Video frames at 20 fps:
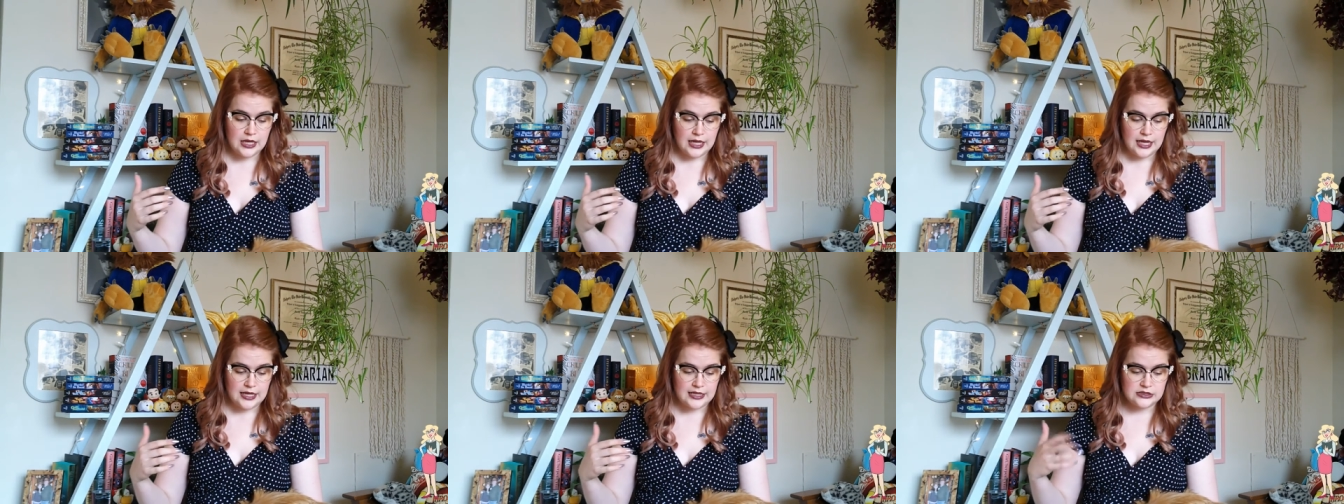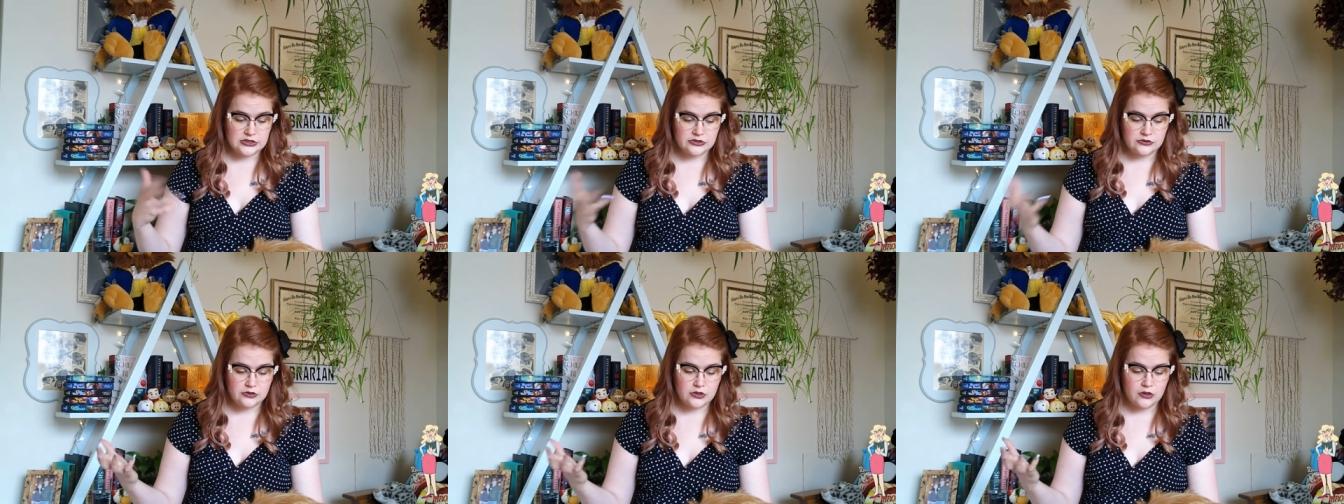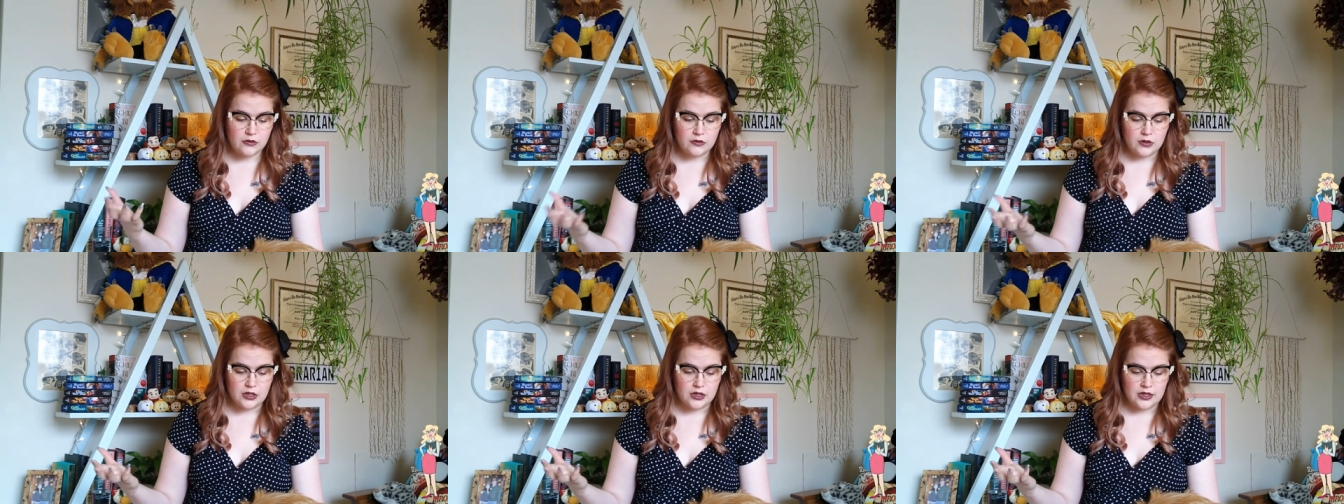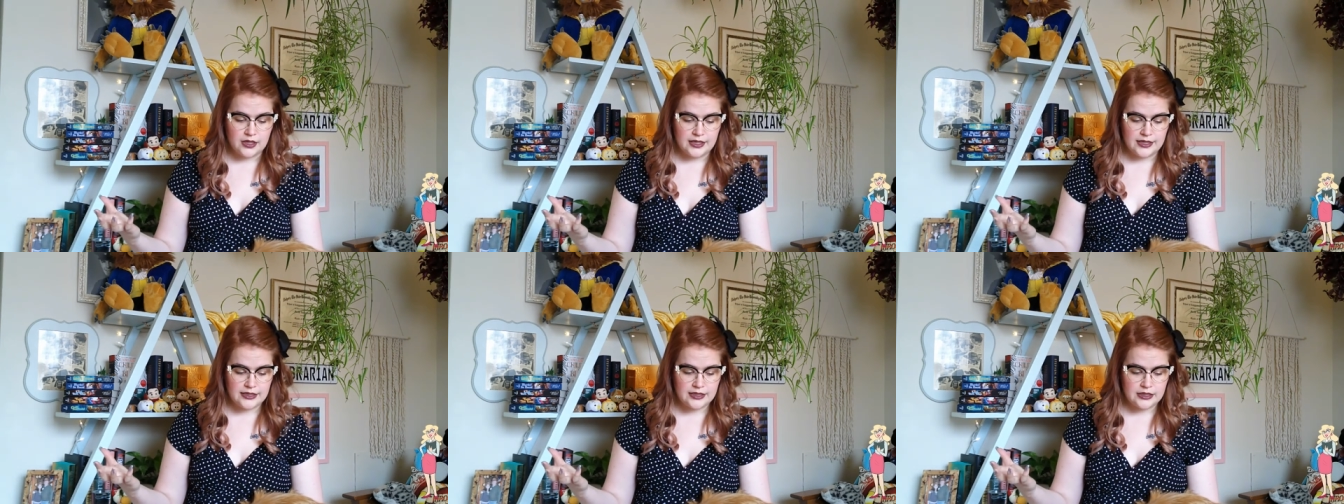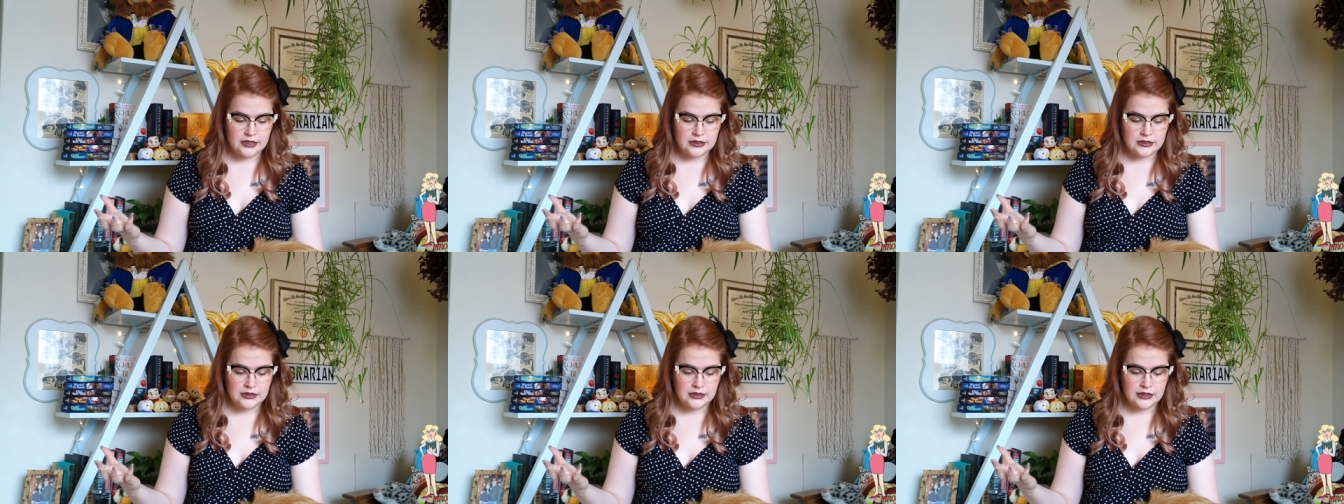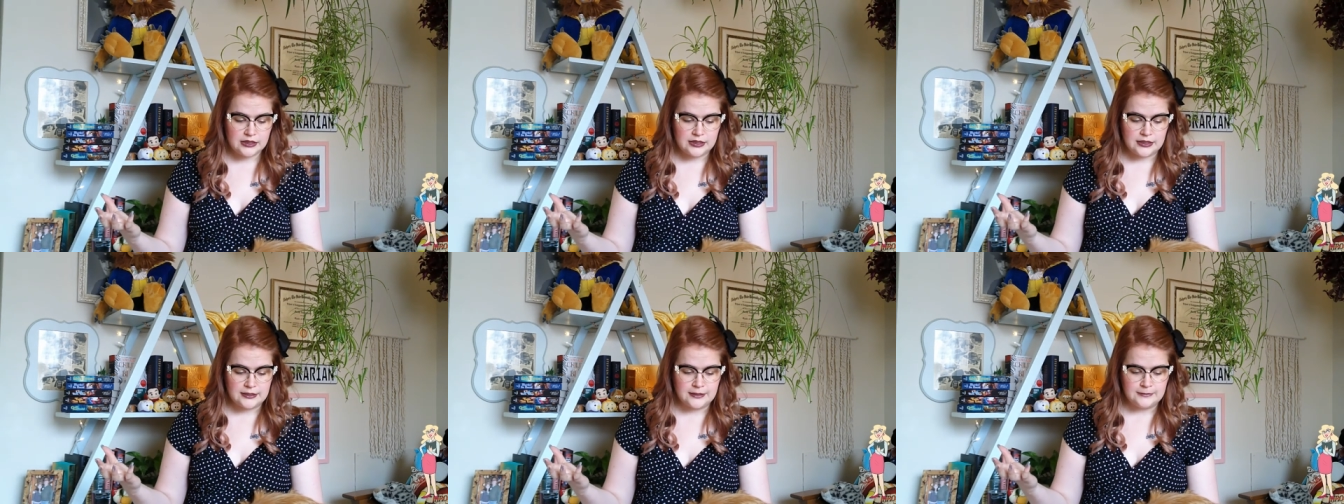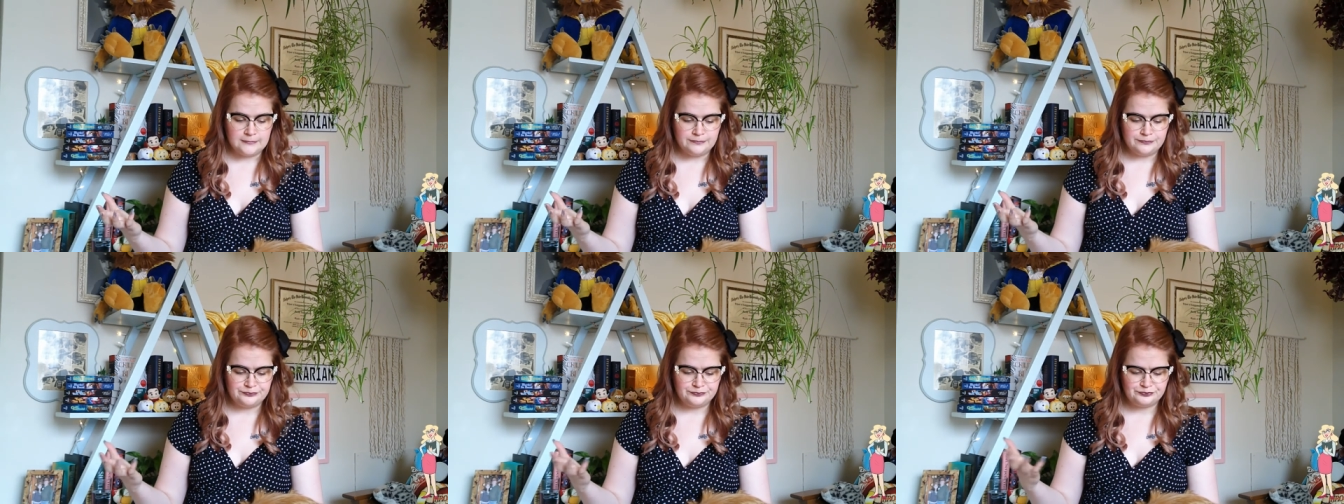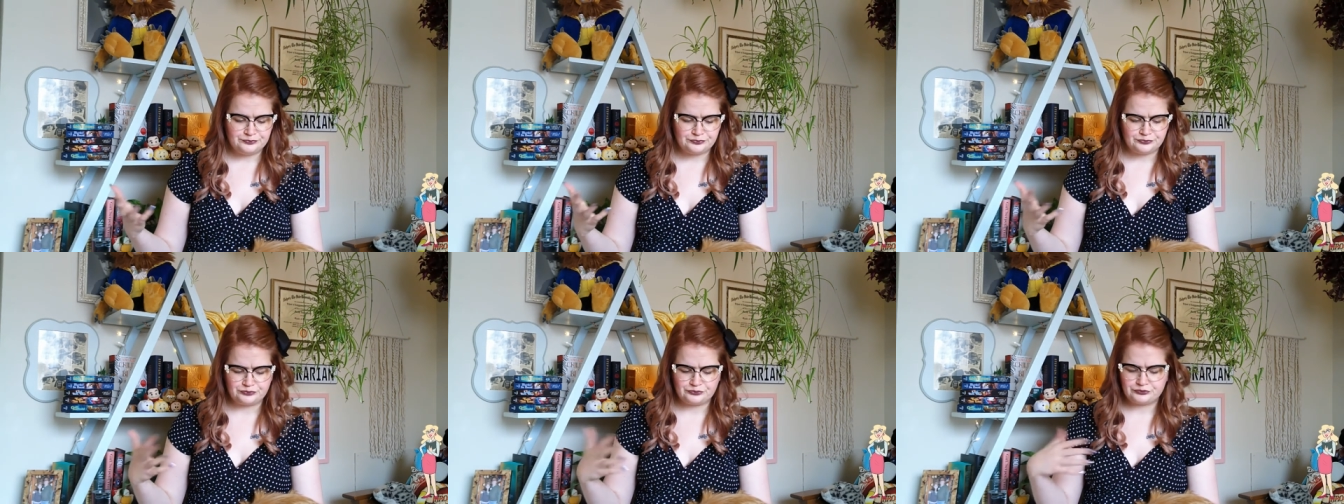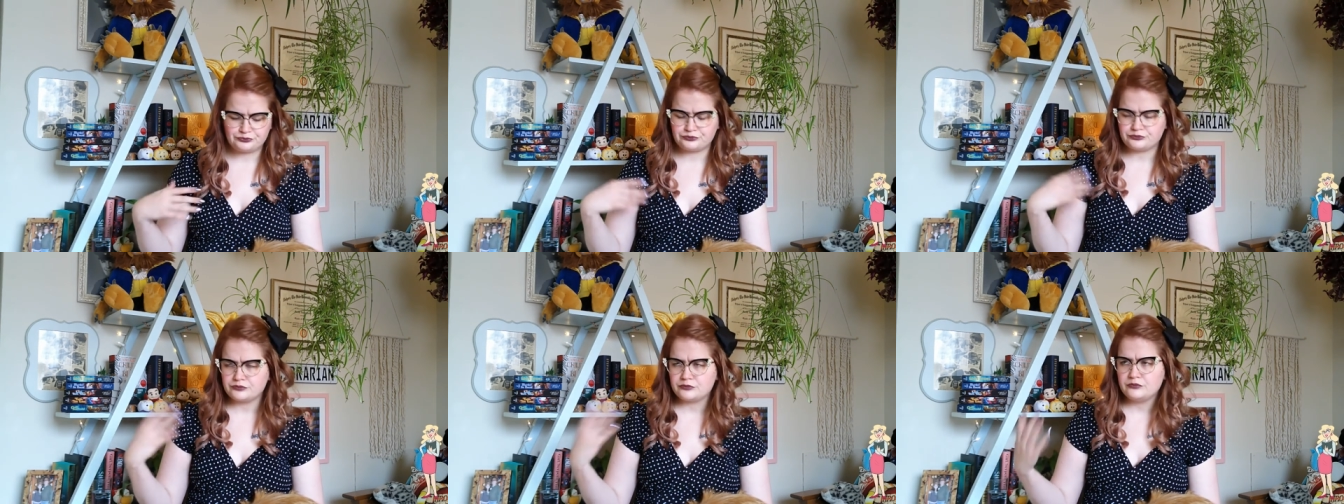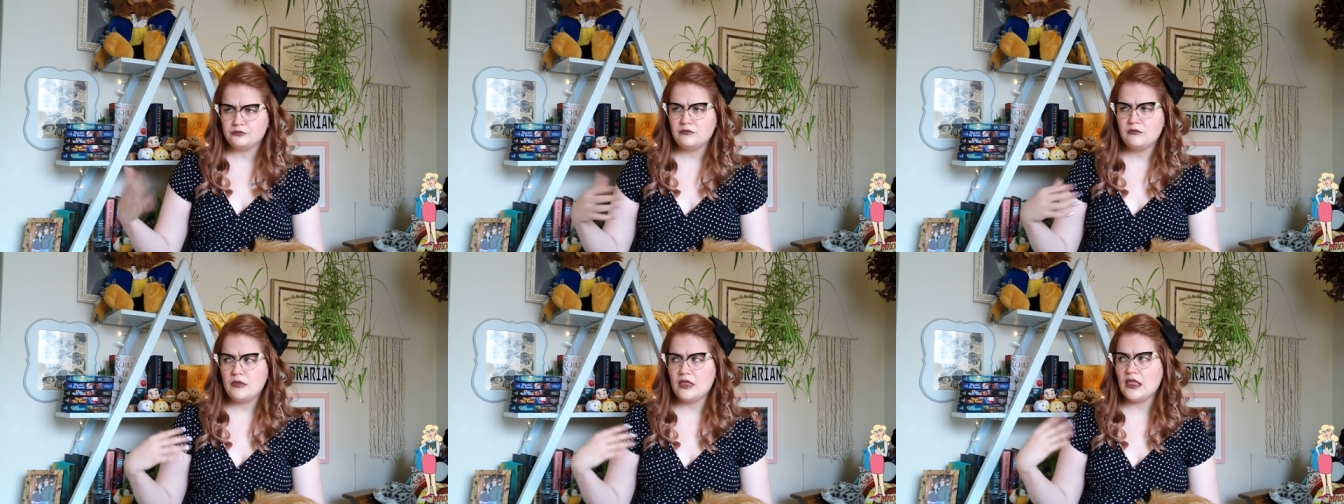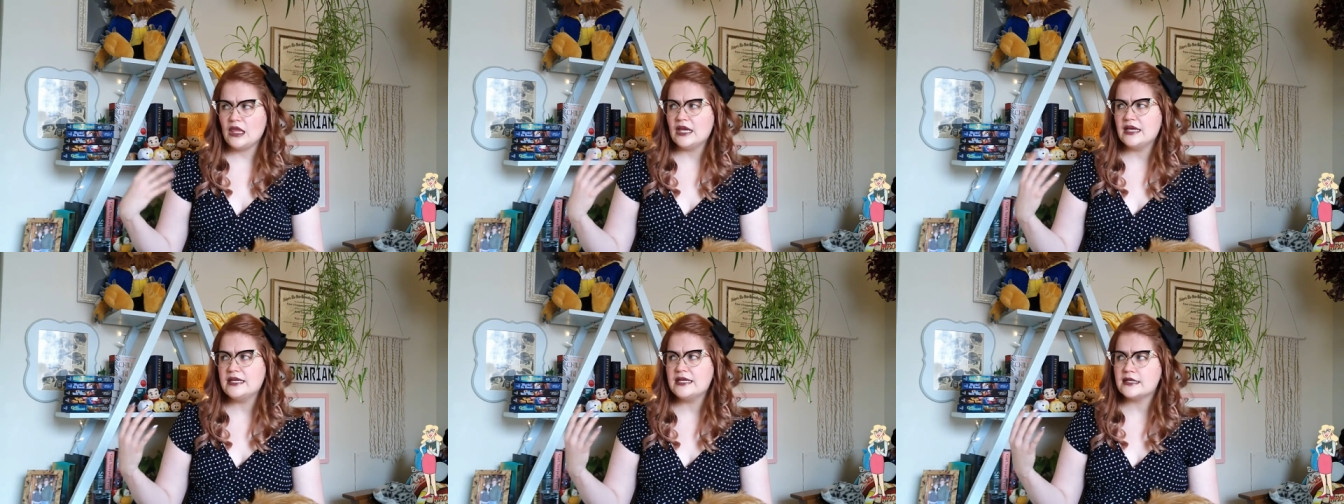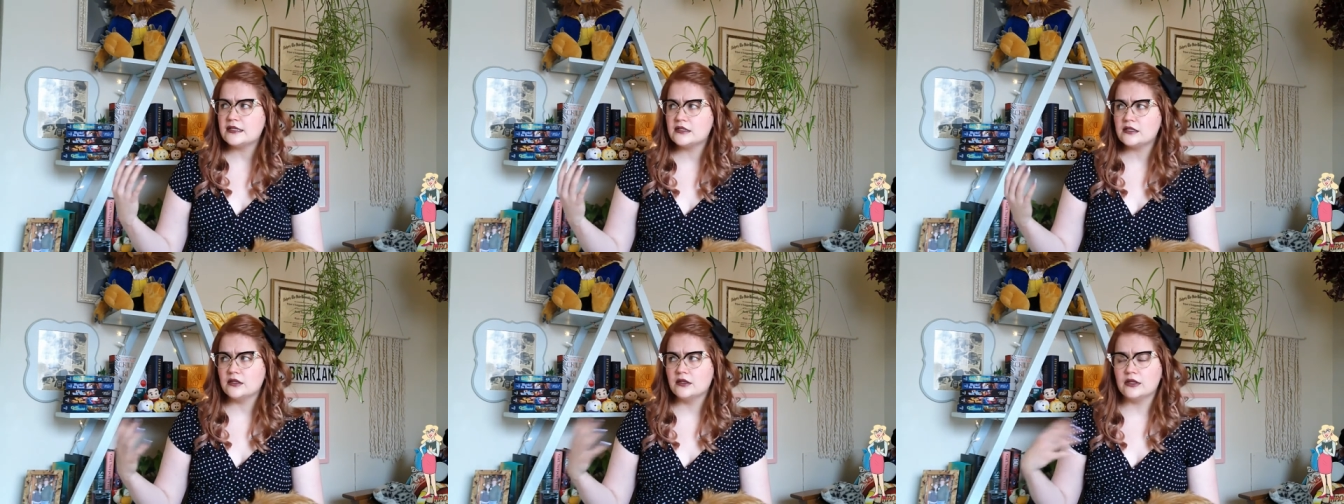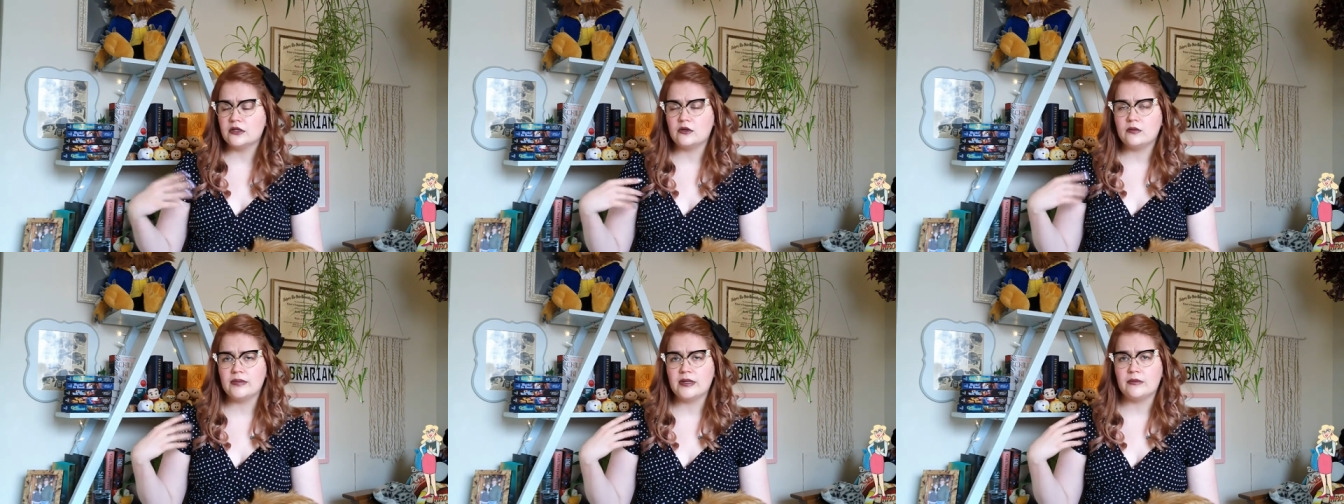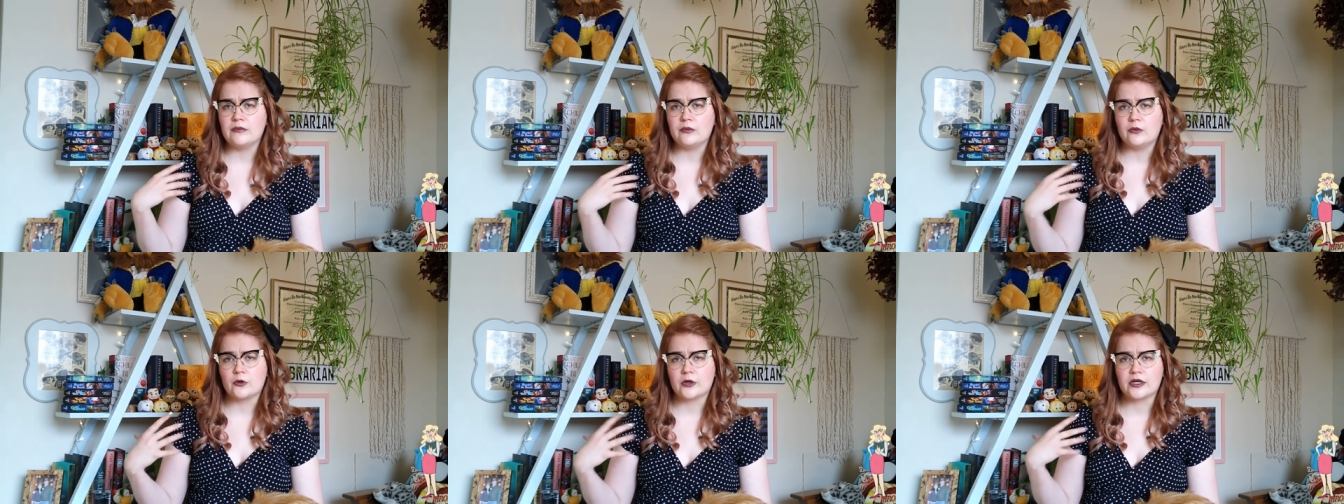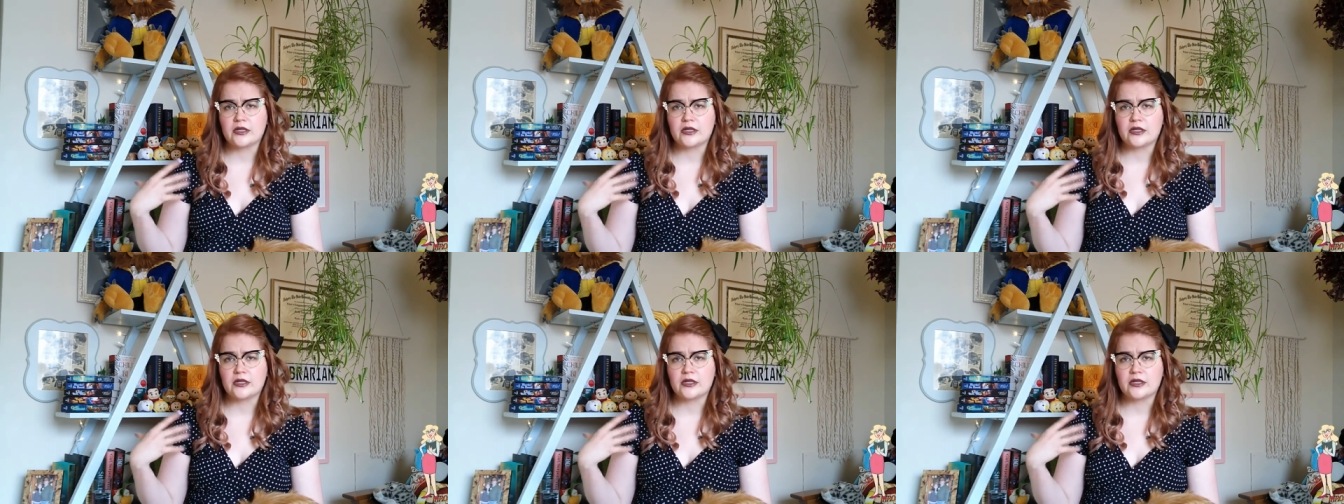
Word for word: As you go on, um, it gets a little bit more